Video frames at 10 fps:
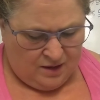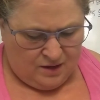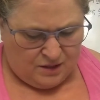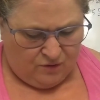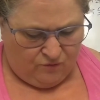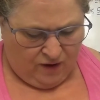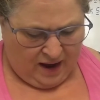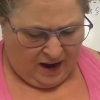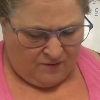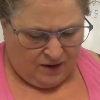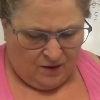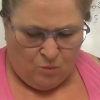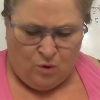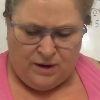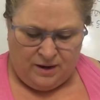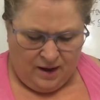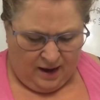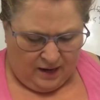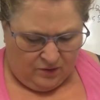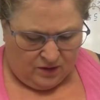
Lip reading: So 5 and 1/9